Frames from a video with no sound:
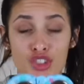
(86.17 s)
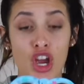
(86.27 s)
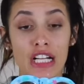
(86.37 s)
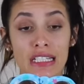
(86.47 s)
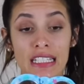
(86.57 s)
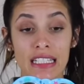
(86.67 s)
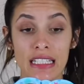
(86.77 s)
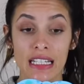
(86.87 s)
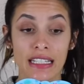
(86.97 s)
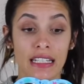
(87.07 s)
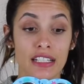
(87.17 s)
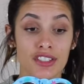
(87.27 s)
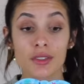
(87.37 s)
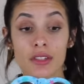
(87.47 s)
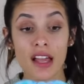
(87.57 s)
chocolate, and I
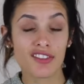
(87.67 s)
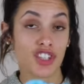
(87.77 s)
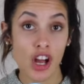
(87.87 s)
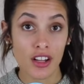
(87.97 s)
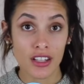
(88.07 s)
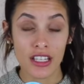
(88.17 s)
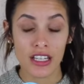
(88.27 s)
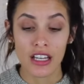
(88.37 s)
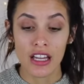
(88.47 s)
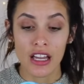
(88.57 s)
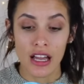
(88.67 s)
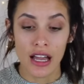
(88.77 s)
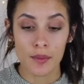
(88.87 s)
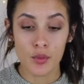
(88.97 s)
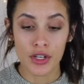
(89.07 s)
do love chocolate.
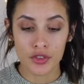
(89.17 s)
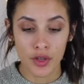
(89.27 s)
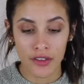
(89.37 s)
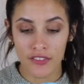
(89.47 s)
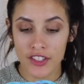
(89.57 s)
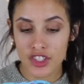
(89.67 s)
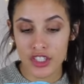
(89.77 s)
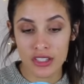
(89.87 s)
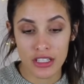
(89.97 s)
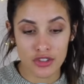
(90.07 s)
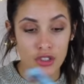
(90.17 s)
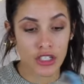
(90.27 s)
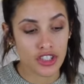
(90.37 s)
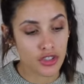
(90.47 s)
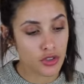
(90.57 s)
I'm wondering if it's just like
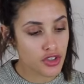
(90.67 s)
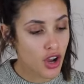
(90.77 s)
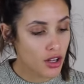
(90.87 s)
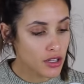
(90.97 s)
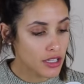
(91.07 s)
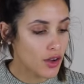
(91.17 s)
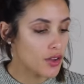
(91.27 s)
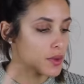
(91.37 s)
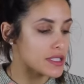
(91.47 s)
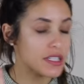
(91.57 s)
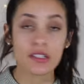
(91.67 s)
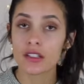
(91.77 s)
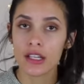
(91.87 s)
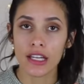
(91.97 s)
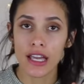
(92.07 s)
traditional chocolate, although it does look
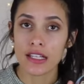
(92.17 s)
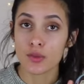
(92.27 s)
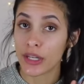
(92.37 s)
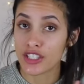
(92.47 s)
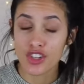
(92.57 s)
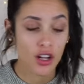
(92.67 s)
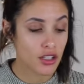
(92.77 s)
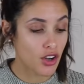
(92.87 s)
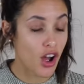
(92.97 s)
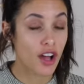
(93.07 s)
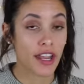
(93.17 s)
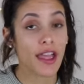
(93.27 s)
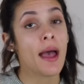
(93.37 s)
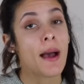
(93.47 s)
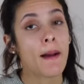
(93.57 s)
like it has white chocolate on it.
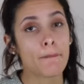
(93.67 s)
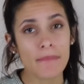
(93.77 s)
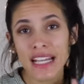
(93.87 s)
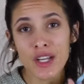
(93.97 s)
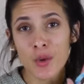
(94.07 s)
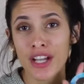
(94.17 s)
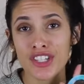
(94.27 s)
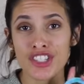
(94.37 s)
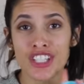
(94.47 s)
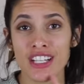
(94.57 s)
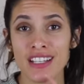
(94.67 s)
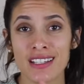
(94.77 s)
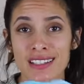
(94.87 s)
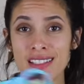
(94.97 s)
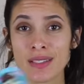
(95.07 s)
My question
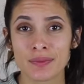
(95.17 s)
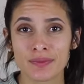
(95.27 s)
is,